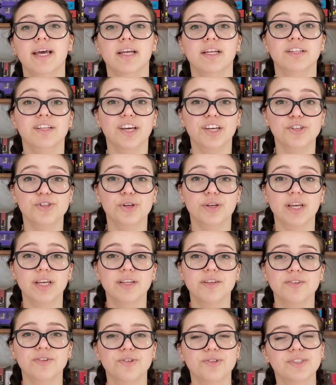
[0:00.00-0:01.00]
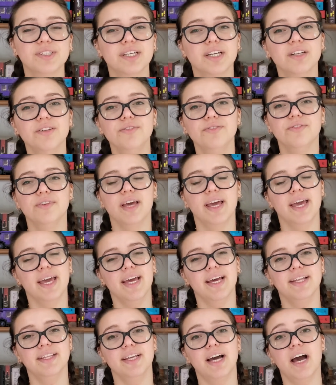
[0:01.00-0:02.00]
and educating yourself.
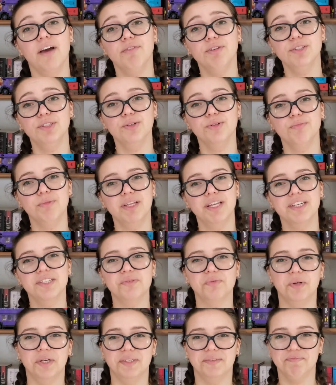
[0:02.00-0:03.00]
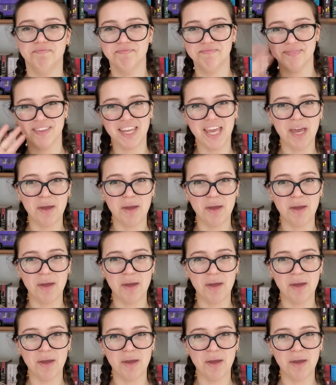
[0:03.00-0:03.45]
And I will see you in my next one.